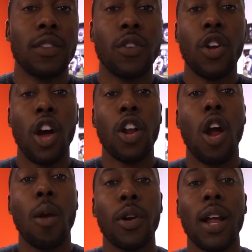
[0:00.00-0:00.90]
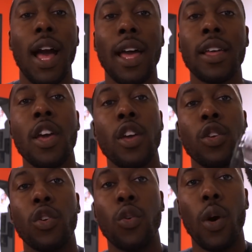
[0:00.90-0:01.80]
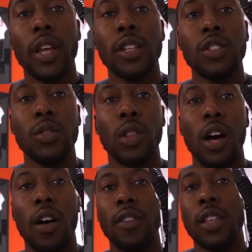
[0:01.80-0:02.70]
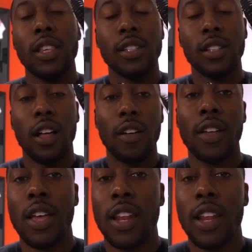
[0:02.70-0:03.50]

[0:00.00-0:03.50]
If you're an Under Armour guy, you're going to love this glove.